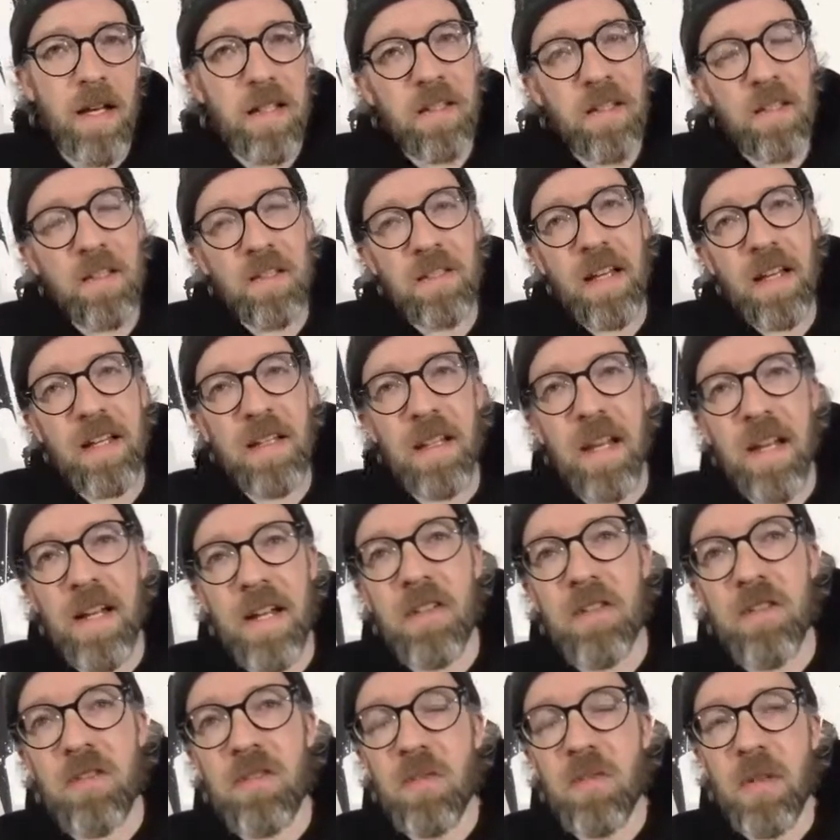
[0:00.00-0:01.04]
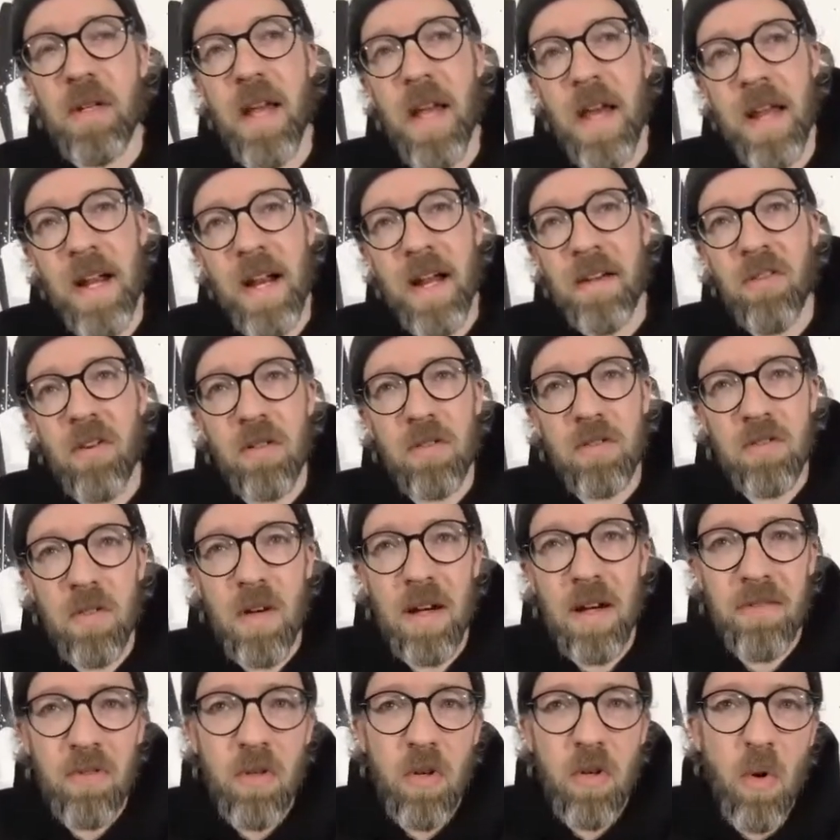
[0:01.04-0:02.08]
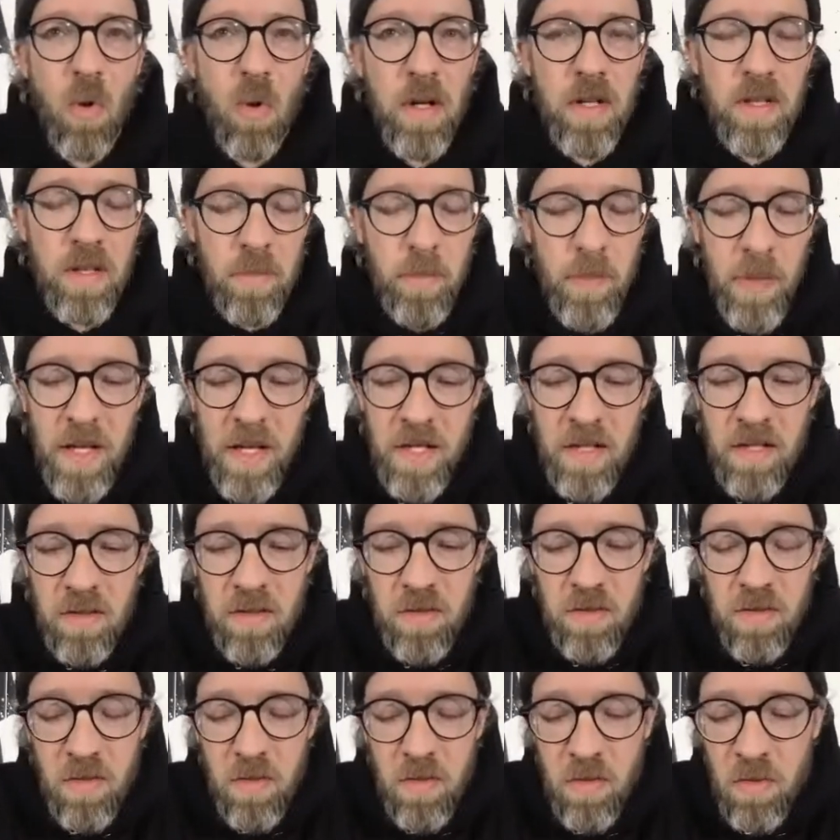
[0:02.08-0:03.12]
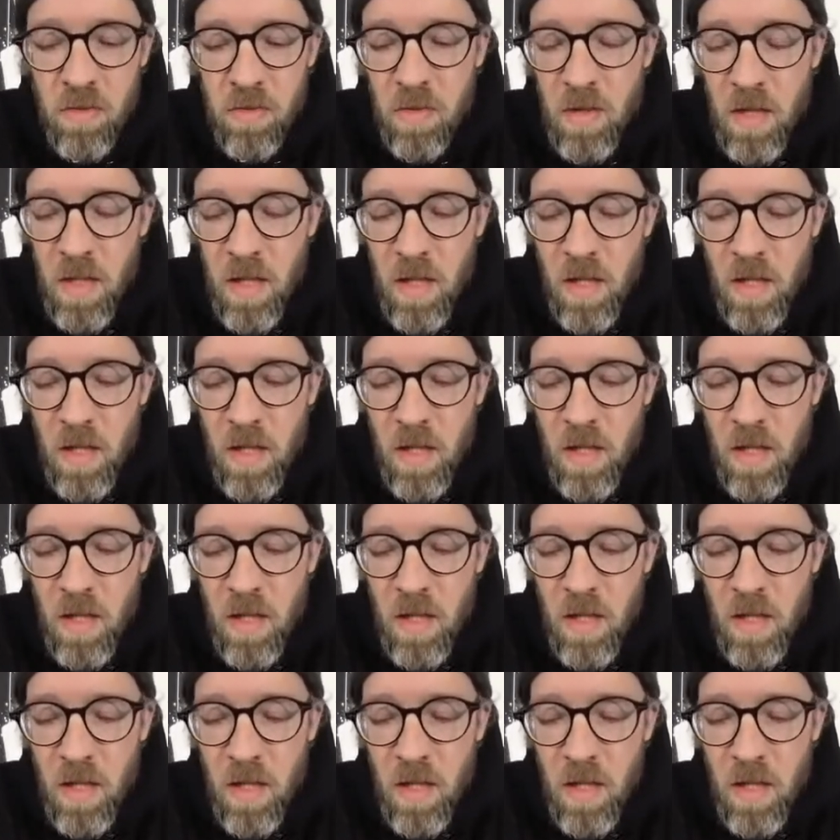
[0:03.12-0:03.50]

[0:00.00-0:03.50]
there's like layers to it. And I've recorded the paintings too.